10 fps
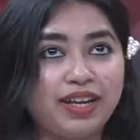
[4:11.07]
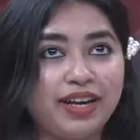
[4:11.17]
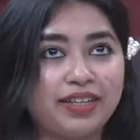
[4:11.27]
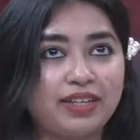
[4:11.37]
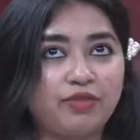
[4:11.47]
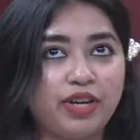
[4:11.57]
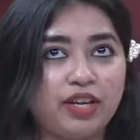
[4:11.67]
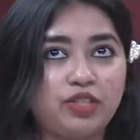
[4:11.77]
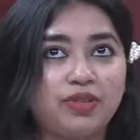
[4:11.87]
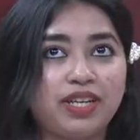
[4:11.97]
like that.
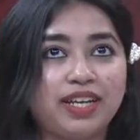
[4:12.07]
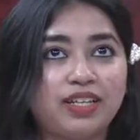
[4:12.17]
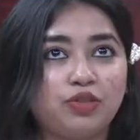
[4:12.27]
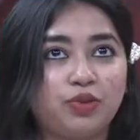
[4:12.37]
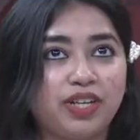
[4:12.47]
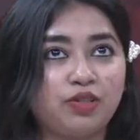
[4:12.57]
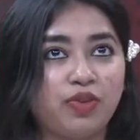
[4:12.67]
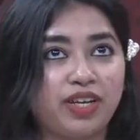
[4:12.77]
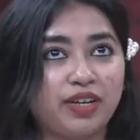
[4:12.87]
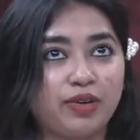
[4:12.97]
Actually, like students,
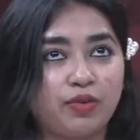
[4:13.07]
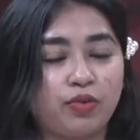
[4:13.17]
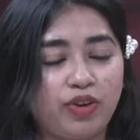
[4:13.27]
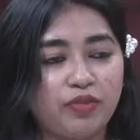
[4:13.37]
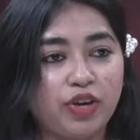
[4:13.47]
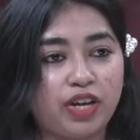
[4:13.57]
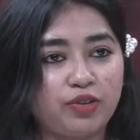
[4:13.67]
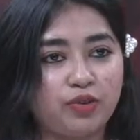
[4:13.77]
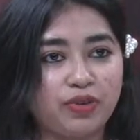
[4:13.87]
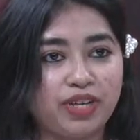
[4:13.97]
when we
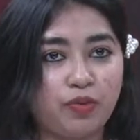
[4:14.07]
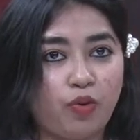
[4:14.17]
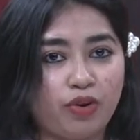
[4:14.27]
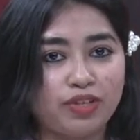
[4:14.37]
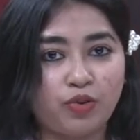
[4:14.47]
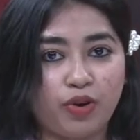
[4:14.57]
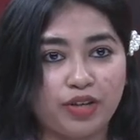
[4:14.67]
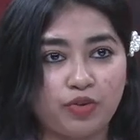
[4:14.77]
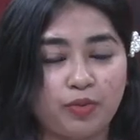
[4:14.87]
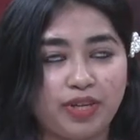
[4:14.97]
get to know that war is
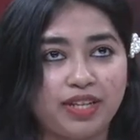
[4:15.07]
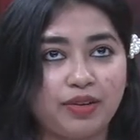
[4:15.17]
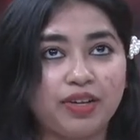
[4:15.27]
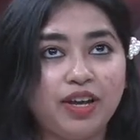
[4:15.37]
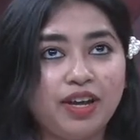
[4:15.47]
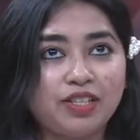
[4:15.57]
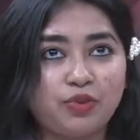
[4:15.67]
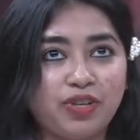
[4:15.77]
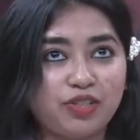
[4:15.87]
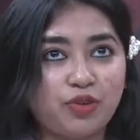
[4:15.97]
going to be, then
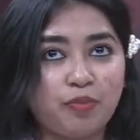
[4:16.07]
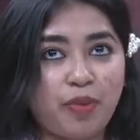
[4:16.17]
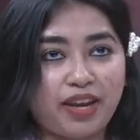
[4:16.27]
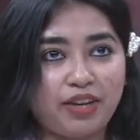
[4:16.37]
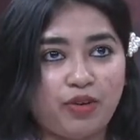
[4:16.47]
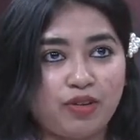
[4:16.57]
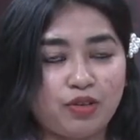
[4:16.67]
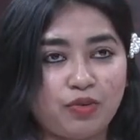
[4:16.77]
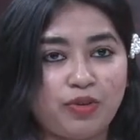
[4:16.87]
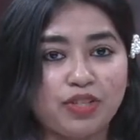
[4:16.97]
students got panic
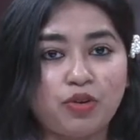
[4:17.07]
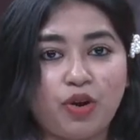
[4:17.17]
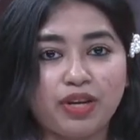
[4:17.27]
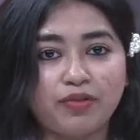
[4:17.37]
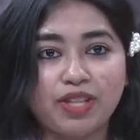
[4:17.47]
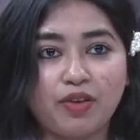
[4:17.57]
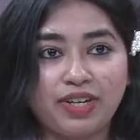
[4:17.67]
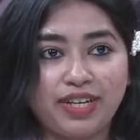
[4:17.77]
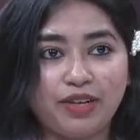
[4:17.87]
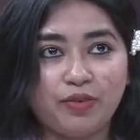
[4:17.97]
also. We was talking with
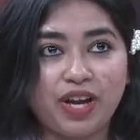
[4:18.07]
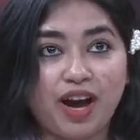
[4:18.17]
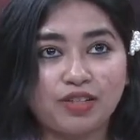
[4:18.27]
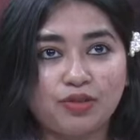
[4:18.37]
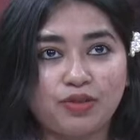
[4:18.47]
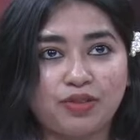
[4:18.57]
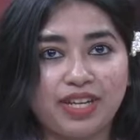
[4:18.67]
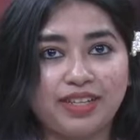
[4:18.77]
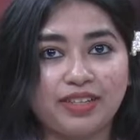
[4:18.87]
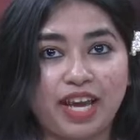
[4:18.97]
our dean. We asked also
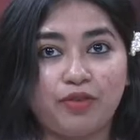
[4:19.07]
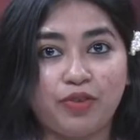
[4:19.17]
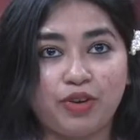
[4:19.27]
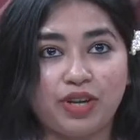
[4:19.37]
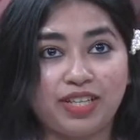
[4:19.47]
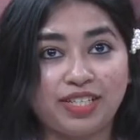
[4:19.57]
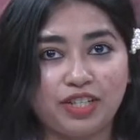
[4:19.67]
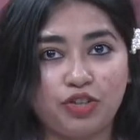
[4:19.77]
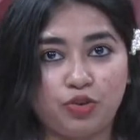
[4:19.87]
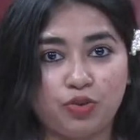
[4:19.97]
that, is
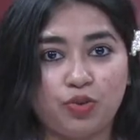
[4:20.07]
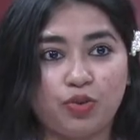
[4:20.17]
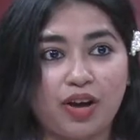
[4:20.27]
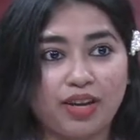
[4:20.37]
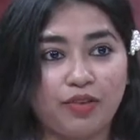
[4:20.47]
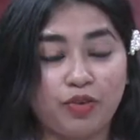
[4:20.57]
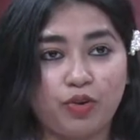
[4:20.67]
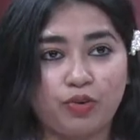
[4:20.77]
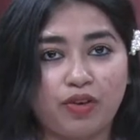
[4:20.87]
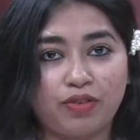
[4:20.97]
it true? Can we go to our